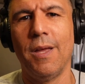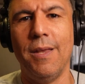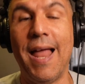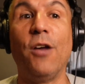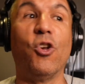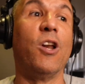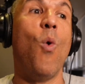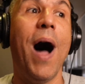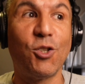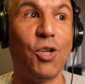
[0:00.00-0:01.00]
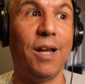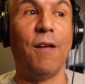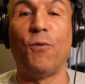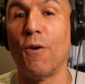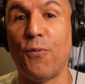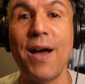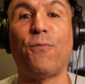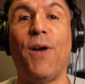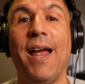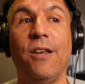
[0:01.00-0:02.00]
Now, you're going to watch it. If you're a
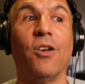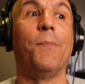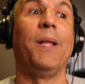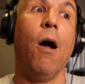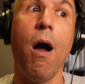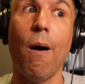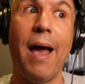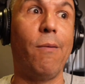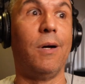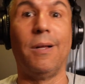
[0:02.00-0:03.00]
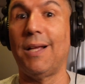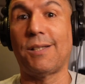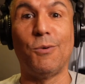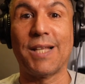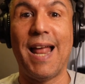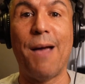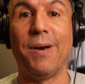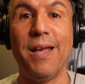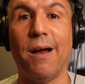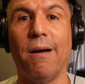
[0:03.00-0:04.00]
fight fan, you're going to be like, all right, well, let's see what's going to
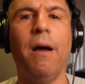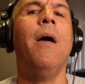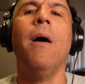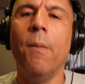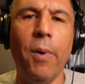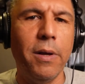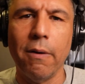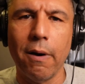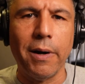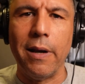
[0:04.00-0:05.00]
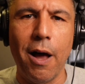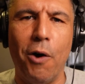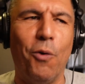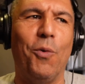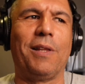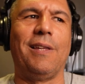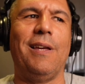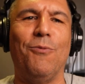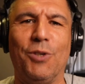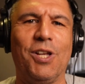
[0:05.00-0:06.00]
happen here. But you already know what
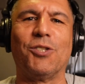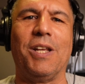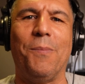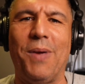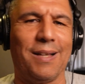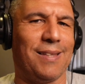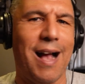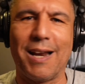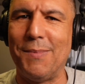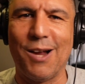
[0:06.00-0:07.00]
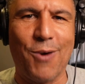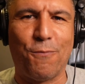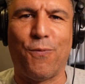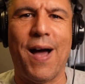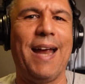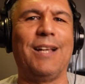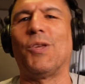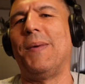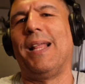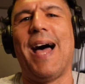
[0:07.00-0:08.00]
the result's going to be. It's not going to be a great fight. It's
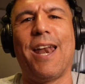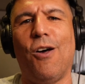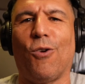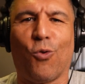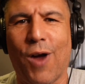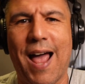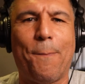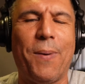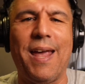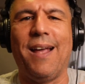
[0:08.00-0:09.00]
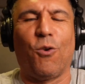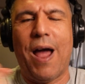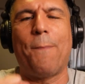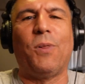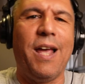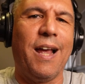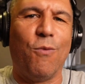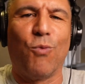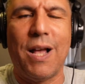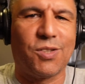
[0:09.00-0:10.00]
going to be a lot of grappling, grappling
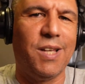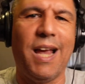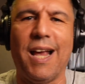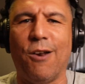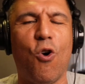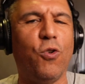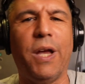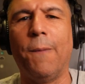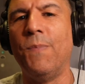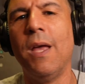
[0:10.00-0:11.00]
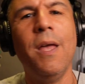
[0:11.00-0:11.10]
and wrestling and holding.